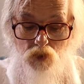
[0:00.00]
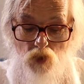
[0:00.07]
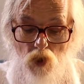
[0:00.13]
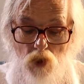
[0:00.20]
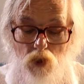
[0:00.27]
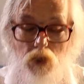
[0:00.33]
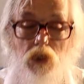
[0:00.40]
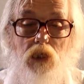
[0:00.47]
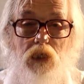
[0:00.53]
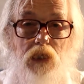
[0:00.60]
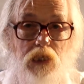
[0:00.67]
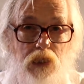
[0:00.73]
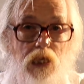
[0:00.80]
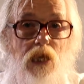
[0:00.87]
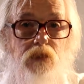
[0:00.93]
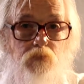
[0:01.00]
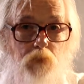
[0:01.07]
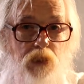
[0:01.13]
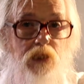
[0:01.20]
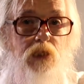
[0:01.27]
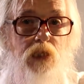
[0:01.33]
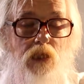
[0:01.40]
dog, he has
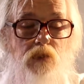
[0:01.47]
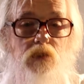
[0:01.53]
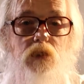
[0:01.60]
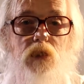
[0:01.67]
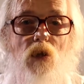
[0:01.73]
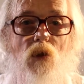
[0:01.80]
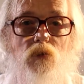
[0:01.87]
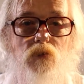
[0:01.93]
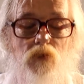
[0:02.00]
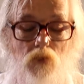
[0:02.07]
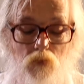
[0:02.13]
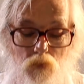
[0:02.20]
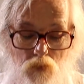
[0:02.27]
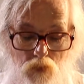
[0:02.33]
PTSD also.